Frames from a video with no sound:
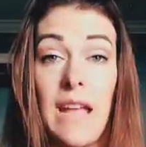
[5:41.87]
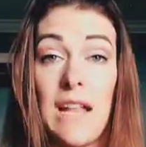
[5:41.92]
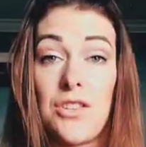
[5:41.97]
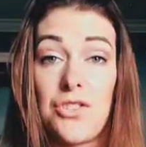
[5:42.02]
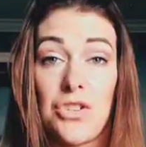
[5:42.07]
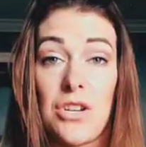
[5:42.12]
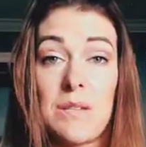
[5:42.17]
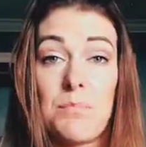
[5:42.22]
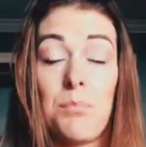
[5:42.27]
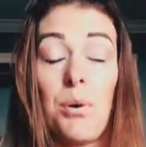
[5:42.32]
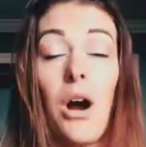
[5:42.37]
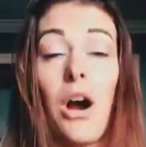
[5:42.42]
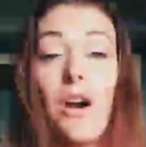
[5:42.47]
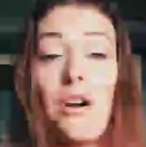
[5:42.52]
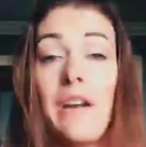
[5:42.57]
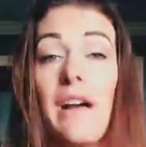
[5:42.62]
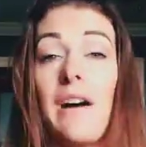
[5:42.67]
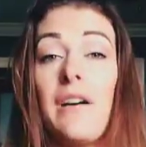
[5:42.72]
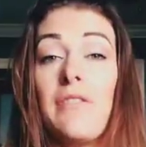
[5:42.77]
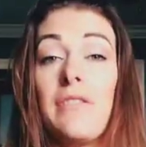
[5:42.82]
It's just
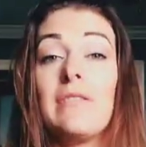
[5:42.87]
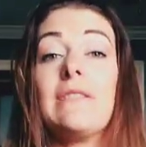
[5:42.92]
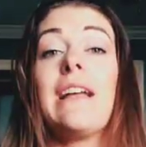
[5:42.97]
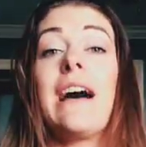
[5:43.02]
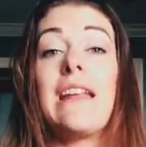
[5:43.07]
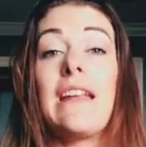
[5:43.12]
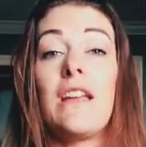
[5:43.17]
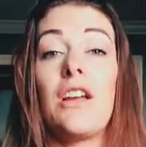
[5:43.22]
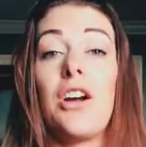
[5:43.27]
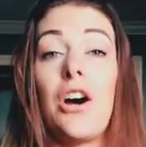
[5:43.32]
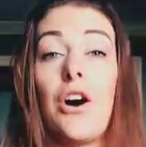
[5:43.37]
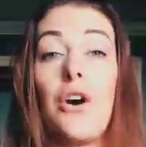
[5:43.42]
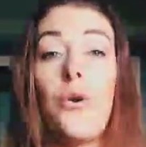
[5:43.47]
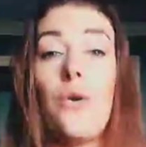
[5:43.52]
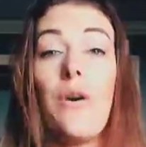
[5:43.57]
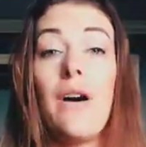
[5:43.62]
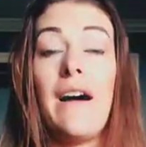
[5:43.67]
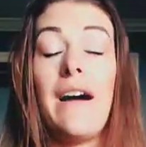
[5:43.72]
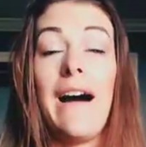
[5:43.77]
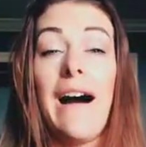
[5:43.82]
part of letting
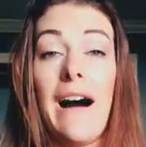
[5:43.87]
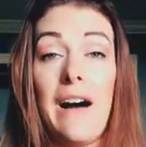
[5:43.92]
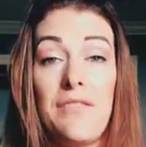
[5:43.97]
go